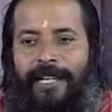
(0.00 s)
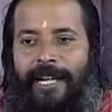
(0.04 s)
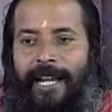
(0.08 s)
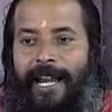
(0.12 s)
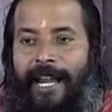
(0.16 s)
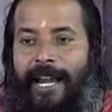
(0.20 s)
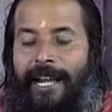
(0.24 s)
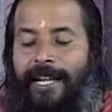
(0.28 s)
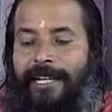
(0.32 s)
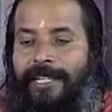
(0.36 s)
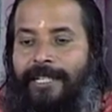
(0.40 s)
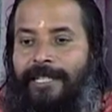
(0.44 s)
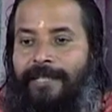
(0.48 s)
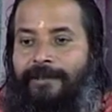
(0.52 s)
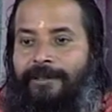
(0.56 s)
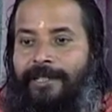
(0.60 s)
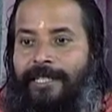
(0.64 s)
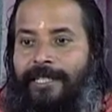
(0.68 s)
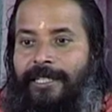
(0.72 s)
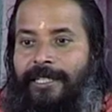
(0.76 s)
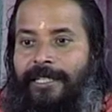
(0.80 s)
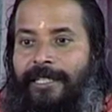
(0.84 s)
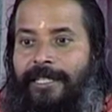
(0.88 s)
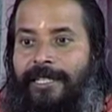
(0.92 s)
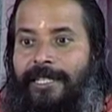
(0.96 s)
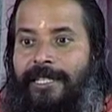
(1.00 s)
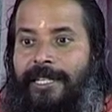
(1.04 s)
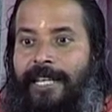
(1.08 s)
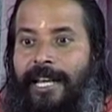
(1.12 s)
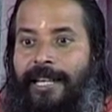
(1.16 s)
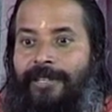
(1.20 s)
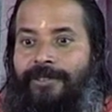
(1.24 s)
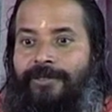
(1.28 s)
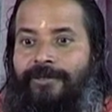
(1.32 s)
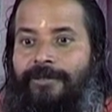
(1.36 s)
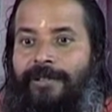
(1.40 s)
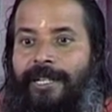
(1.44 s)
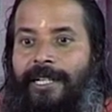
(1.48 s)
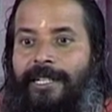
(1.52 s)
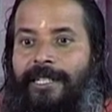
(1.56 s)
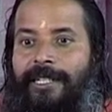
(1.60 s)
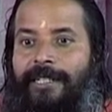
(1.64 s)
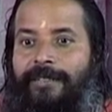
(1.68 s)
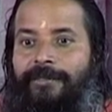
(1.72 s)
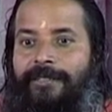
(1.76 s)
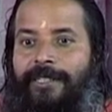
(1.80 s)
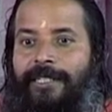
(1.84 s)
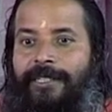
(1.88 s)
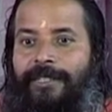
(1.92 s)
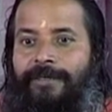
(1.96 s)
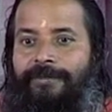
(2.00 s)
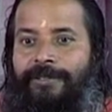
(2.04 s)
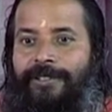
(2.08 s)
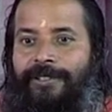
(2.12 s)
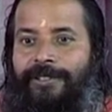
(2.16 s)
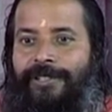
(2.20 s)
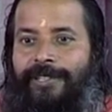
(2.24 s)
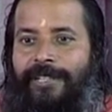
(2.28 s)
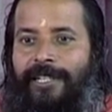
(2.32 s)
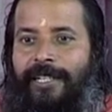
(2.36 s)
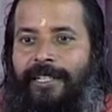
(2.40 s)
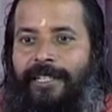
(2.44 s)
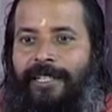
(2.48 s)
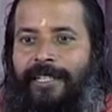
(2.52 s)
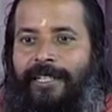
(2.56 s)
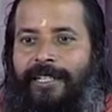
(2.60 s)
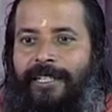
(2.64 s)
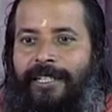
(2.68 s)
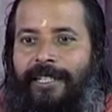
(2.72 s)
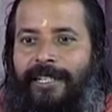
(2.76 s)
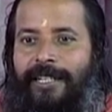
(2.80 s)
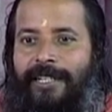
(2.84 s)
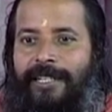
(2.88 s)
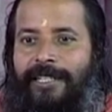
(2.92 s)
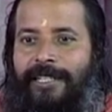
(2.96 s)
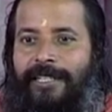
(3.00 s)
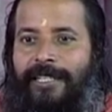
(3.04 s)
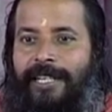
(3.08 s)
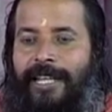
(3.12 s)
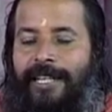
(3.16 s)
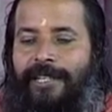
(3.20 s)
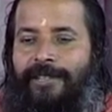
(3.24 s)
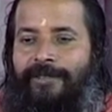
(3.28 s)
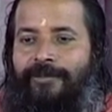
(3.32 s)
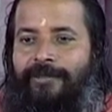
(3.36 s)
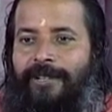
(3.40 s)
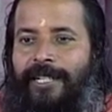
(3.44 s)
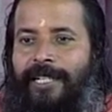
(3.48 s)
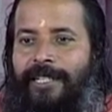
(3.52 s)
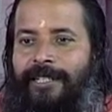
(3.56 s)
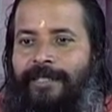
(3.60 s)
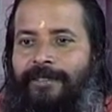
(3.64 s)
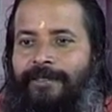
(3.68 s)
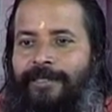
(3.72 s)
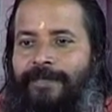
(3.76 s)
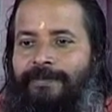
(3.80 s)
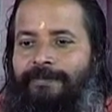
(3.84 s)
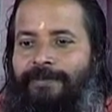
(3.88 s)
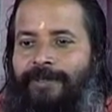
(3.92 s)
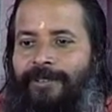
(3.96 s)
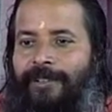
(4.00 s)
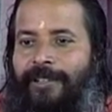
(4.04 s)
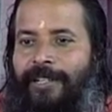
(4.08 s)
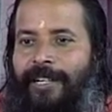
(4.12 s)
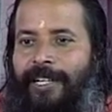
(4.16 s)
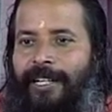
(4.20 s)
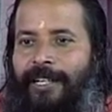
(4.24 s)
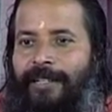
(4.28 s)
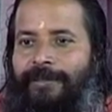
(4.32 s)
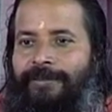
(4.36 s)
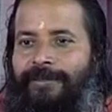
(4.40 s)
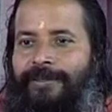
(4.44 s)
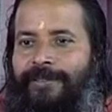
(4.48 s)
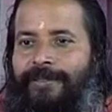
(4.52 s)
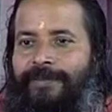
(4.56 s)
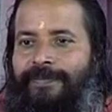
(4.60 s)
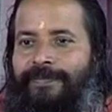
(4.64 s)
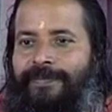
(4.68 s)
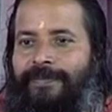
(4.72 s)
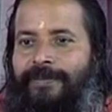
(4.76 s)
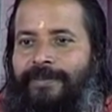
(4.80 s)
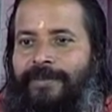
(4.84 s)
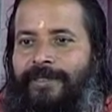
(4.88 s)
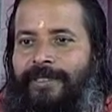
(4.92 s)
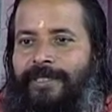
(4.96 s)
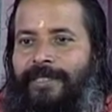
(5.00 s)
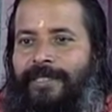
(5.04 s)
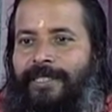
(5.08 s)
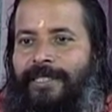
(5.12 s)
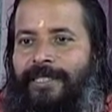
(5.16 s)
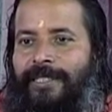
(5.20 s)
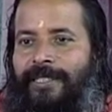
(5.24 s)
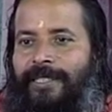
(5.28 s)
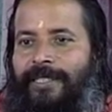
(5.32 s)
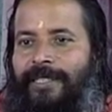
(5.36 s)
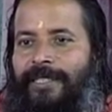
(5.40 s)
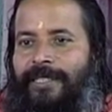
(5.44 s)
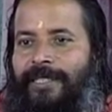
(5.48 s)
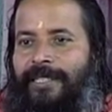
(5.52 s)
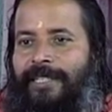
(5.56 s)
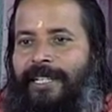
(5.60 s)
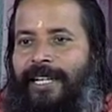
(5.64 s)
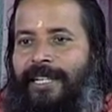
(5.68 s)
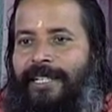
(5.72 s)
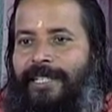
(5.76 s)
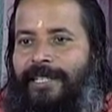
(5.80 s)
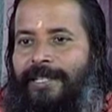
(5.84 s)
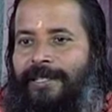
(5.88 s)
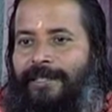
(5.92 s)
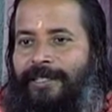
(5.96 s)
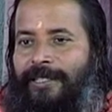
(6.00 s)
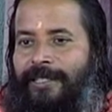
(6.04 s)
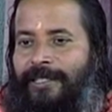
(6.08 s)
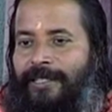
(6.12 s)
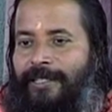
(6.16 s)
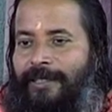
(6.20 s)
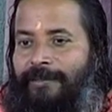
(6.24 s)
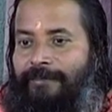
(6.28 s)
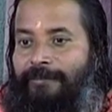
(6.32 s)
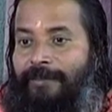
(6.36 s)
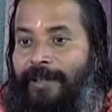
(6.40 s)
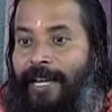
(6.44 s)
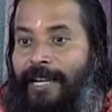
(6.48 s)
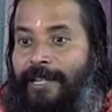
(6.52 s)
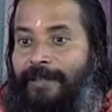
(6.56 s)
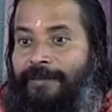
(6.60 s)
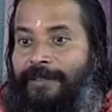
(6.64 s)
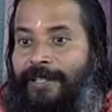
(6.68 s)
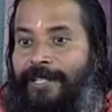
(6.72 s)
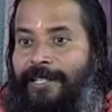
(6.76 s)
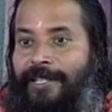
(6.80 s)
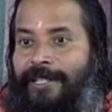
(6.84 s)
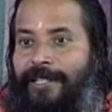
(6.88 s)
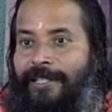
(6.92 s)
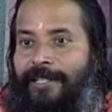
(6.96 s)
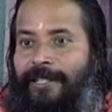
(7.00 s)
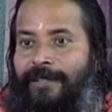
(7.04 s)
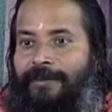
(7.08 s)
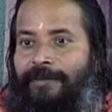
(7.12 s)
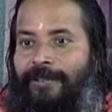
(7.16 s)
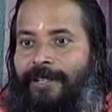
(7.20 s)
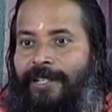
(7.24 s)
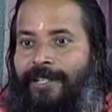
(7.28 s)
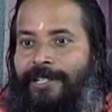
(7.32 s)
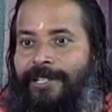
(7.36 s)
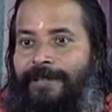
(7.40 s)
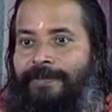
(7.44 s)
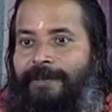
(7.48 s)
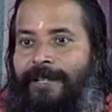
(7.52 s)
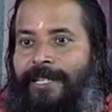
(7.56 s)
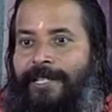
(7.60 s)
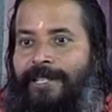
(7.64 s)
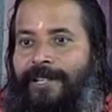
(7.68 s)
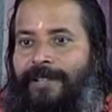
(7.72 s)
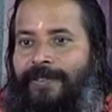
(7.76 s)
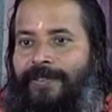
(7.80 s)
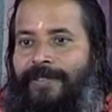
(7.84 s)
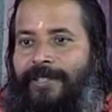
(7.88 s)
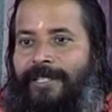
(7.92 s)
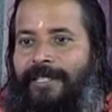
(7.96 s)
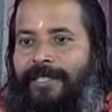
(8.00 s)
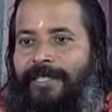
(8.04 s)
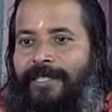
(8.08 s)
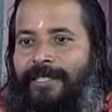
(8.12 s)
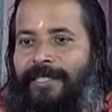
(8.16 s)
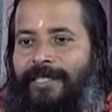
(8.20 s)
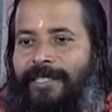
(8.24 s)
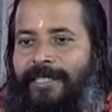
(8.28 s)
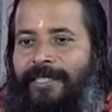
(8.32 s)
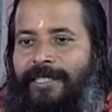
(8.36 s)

activity is saturated with devotion, saturated with pure love, there is manifestation of God's presence.